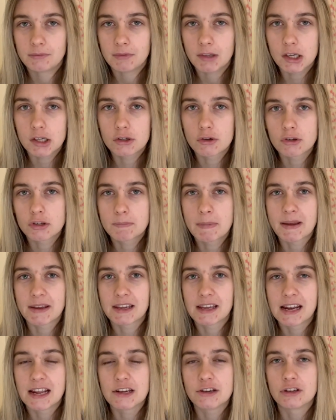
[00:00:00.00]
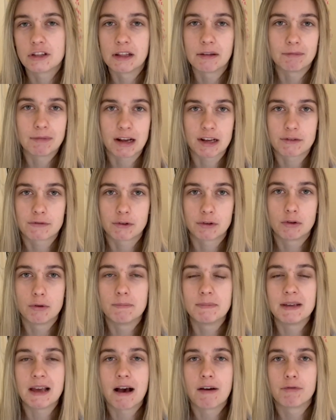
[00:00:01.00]
sort of speculation that Rashford could
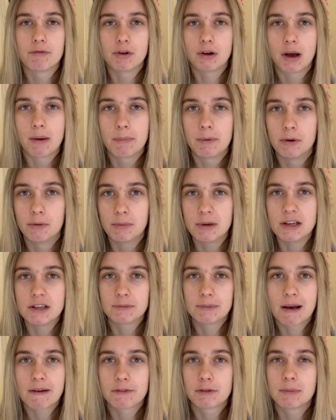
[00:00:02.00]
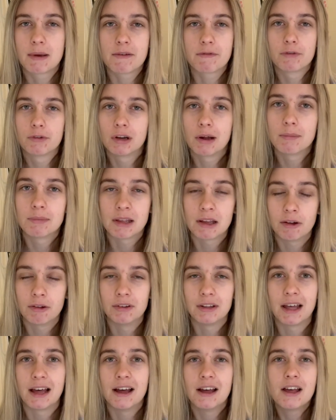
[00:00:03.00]
be out for a couple of weeks. We'll have to wait for an update on
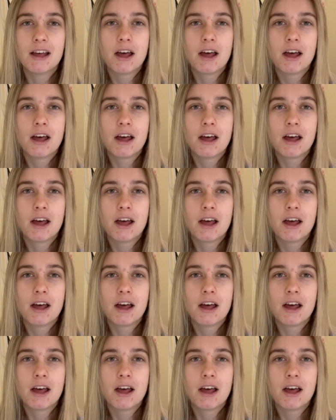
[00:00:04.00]
that.